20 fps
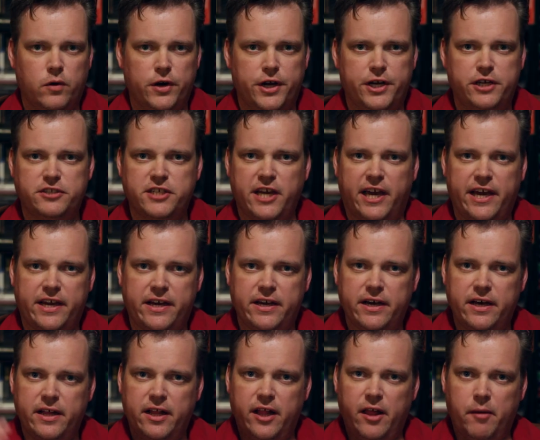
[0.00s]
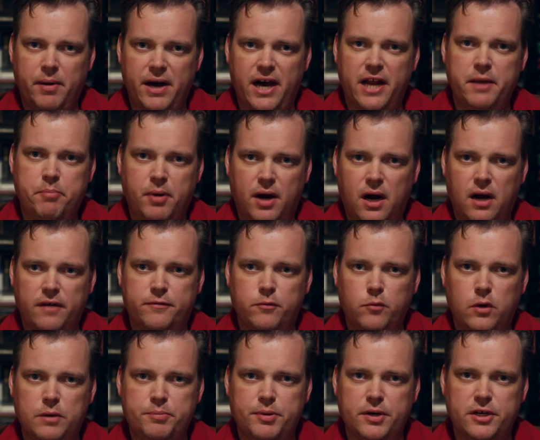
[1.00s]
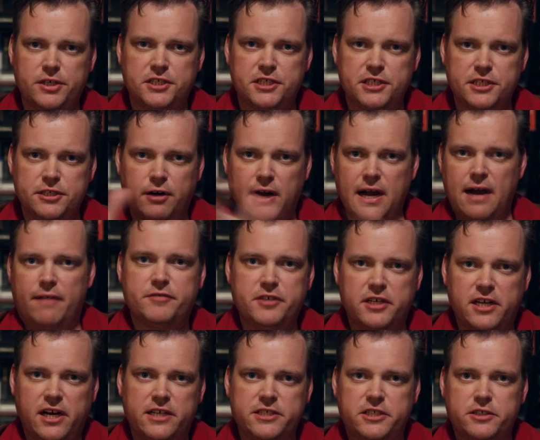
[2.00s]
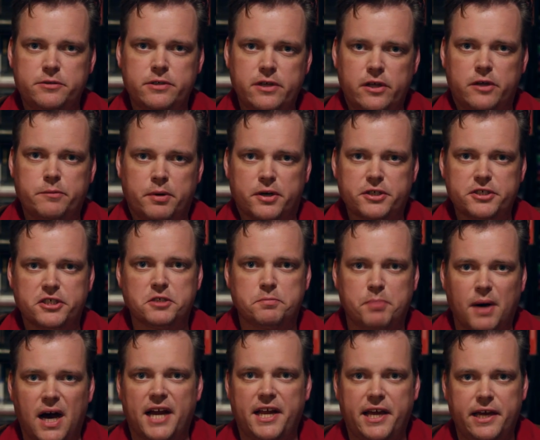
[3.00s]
where you take a body part from one person and graft it onto another person's body.